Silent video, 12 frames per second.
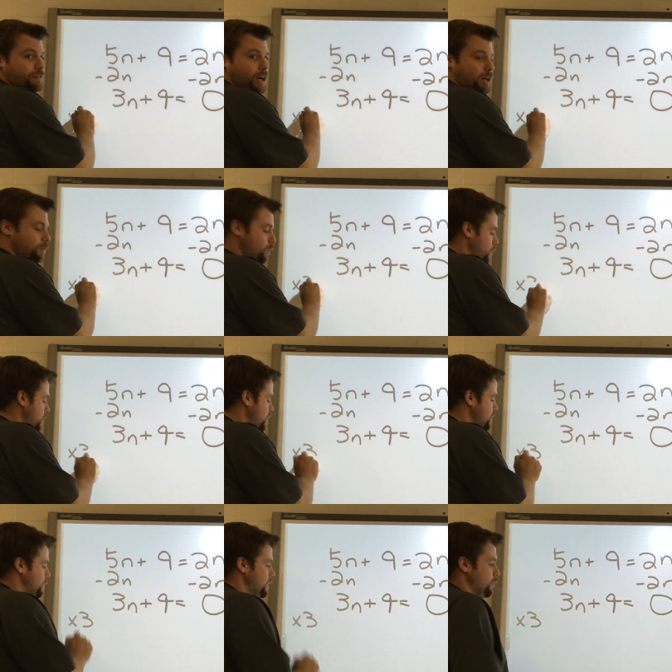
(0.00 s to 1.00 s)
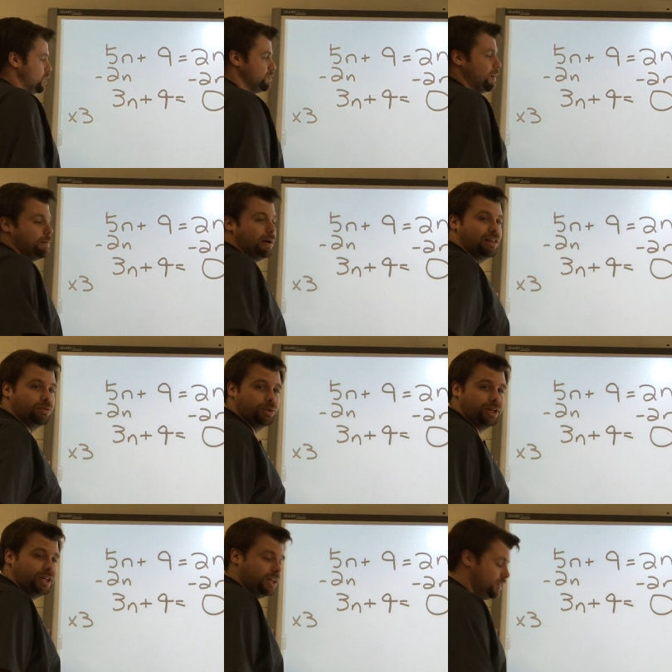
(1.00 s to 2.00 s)
to your variable, it's being multiplied by
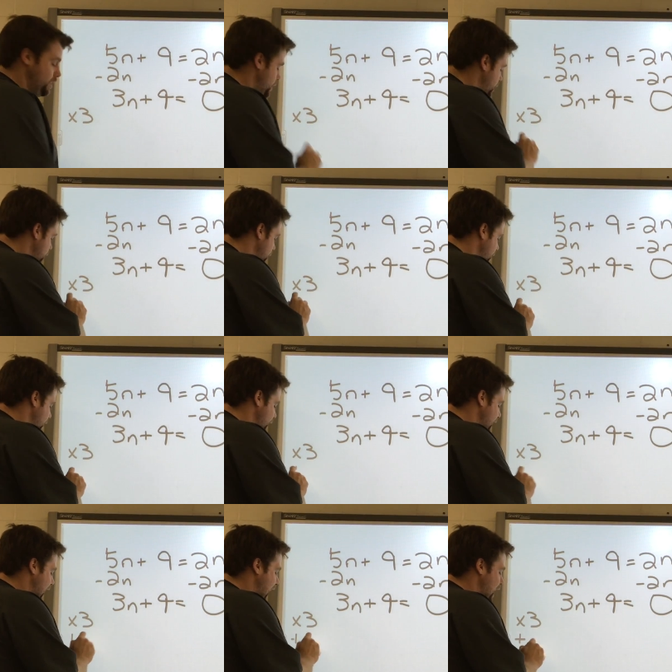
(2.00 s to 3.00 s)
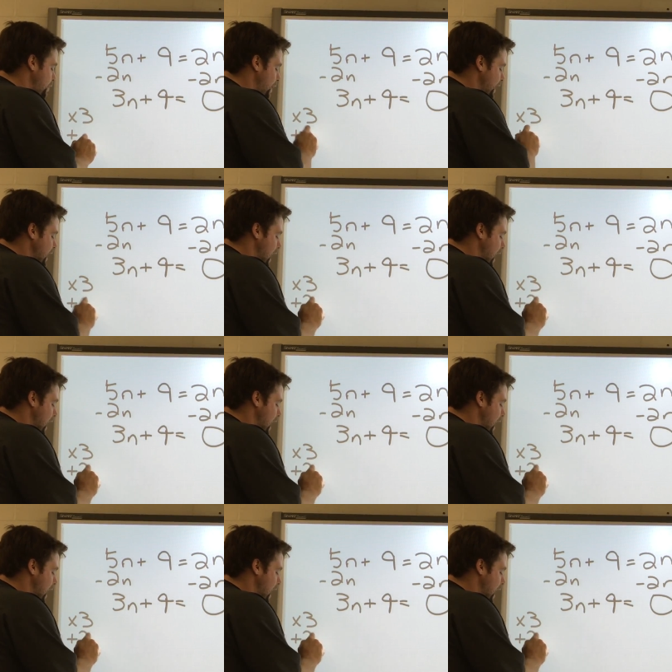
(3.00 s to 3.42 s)
3 and then added by